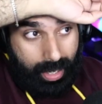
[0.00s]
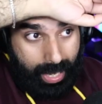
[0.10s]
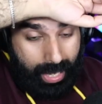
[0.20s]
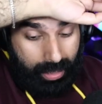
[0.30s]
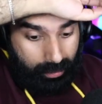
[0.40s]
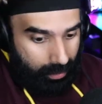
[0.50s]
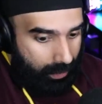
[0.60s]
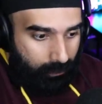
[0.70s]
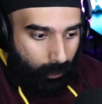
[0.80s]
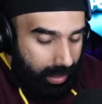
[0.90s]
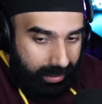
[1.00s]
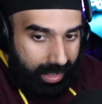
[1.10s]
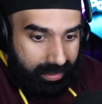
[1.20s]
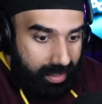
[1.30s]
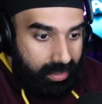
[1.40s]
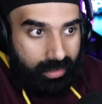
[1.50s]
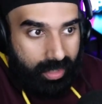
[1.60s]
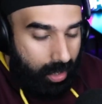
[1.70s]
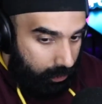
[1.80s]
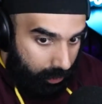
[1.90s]
And if one guest
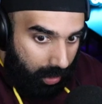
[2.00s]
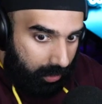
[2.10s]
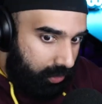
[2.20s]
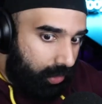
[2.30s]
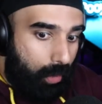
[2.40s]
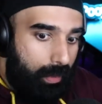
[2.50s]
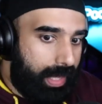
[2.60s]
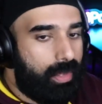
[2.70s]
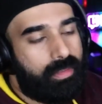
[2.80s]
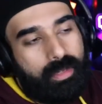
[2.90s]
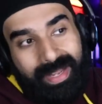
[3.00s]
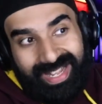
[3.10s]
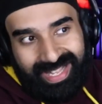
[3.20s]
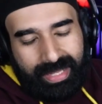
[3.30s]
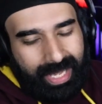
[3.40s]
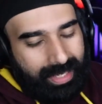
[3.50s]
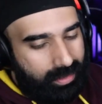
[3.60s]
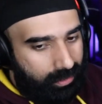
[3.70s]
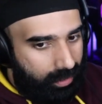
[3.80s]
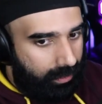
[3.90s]
isn't there, they're not going to start without them. And I think that's the